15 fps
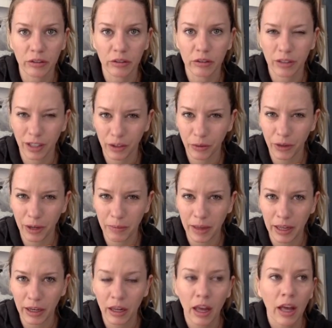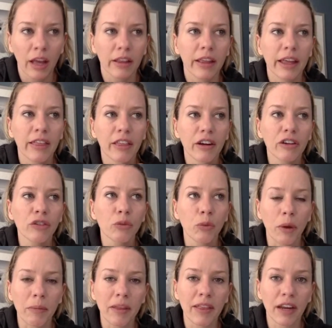You know what I mean? Like there's
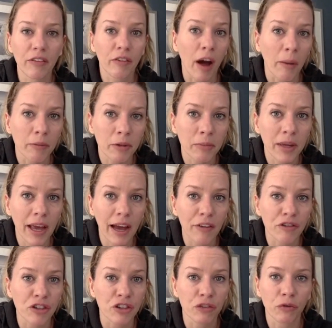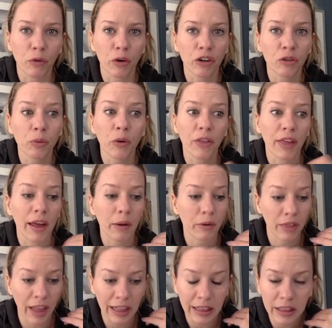women that have come to me after divorce where they
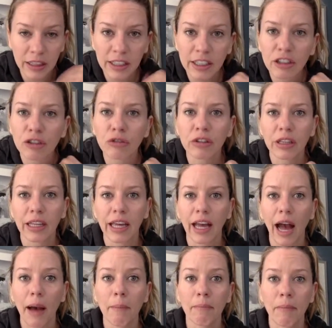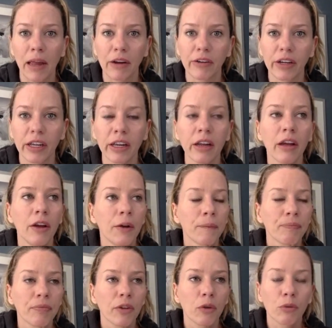literally got married
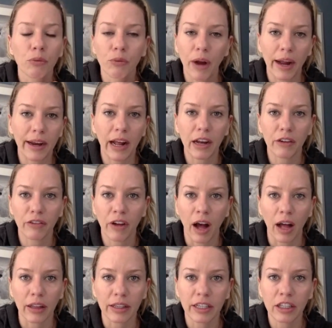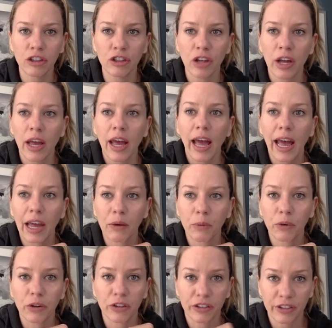right out of college and
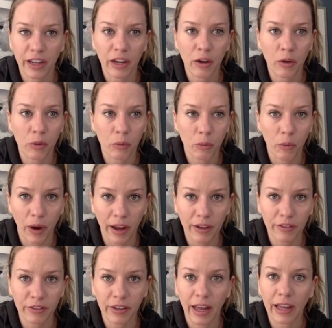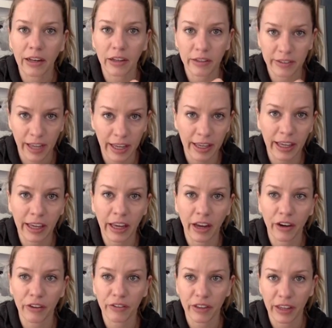were stay-at-home wives and taking
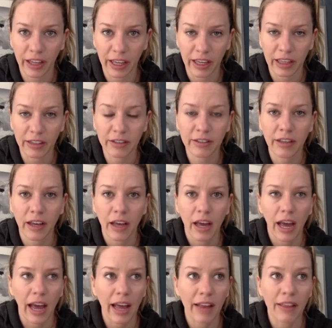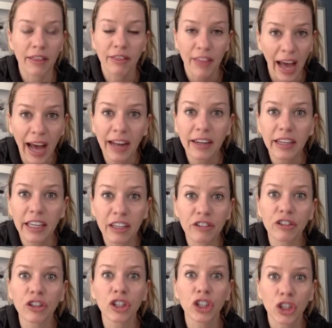care of the kids. And that is
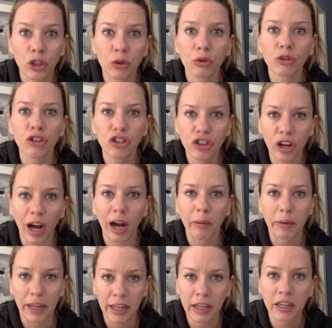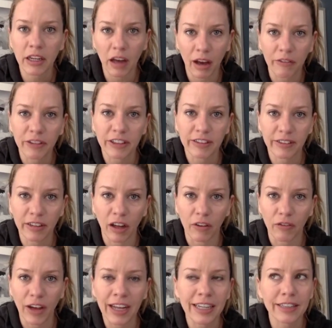a huge job in and of itself.
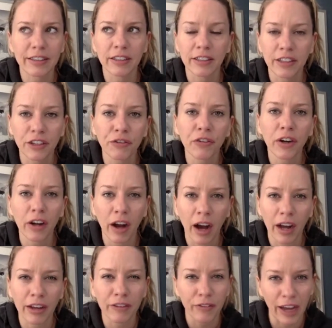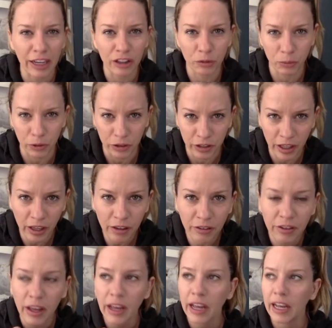And it's a different kind of expertise.
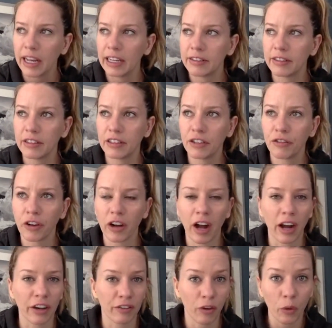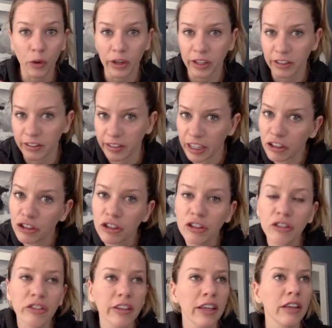It's a different kind of organizational
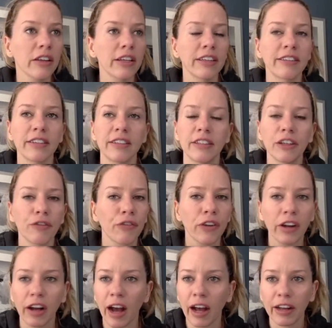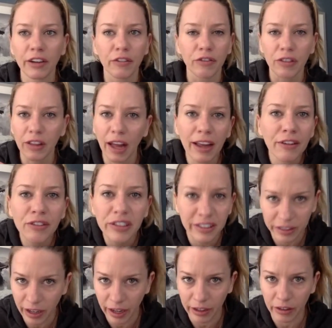skill. It's a different kind of
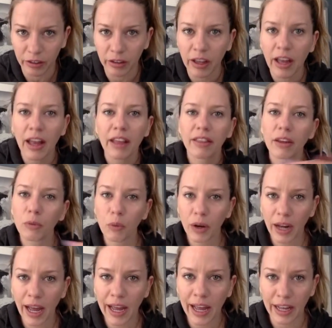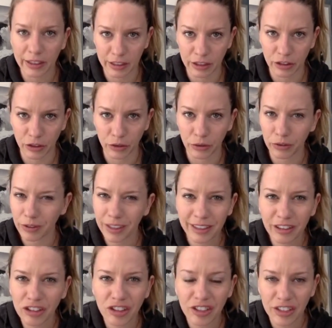lifestyle than what I had to do.
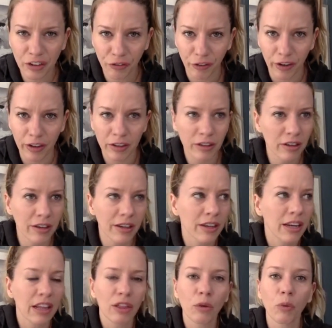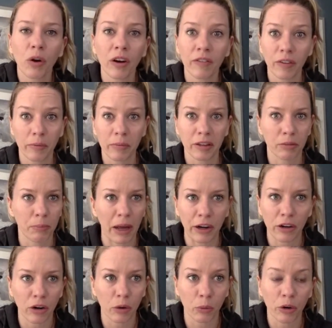It's just different. Neither one of them is better
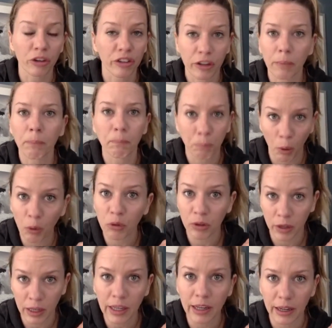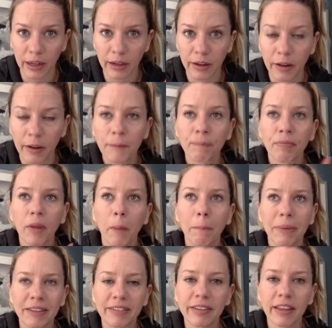or worse. They're both needed.
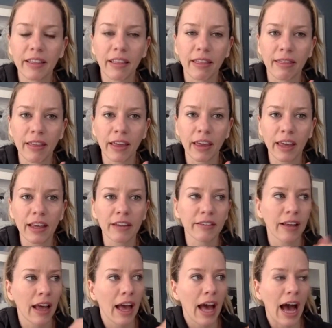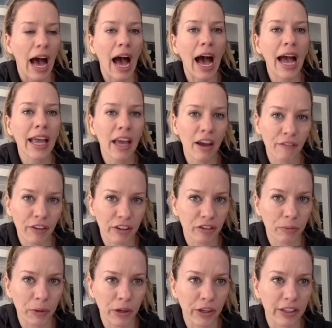But see, the thing is, I have
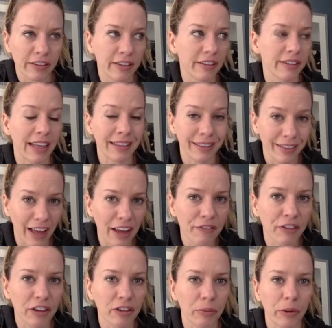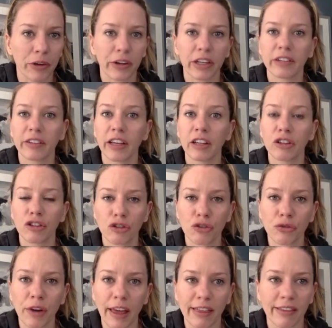experiences and life experience and
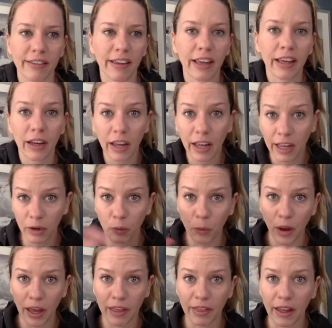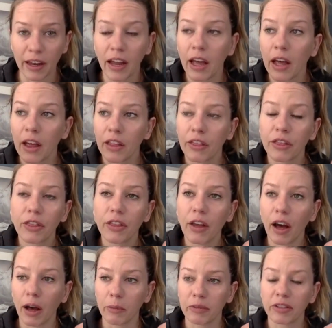strengths in a way that
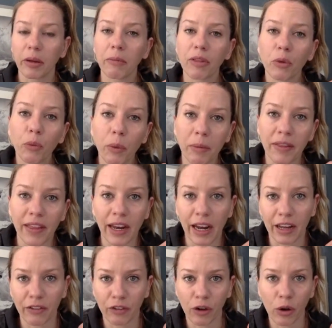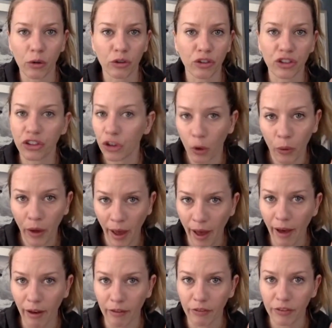some of the women that I have coached don't
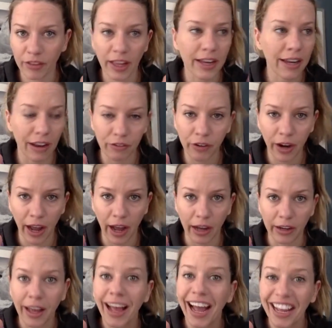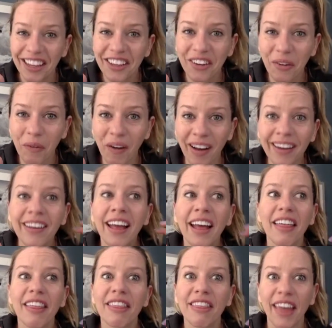have. They never had. And you know what?
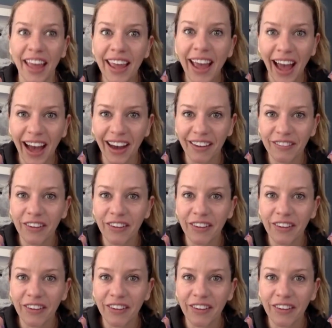They have